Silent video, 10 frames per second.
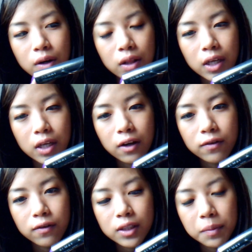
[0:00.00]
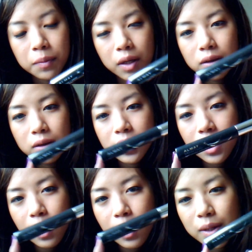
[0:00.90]
are looking for something close to
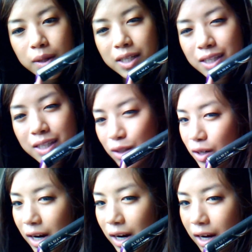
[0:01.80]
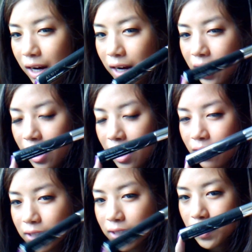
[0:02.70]
that but doesn't dry out as